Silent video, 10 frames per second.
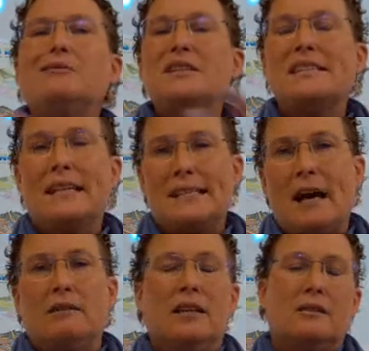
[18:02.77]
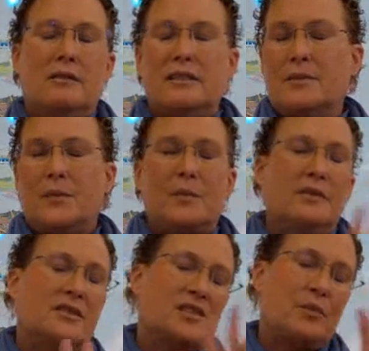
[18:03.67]
It always gets out, like
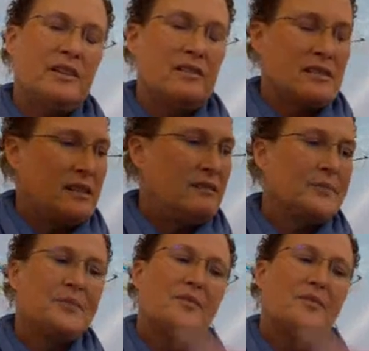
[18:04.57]
oil spills and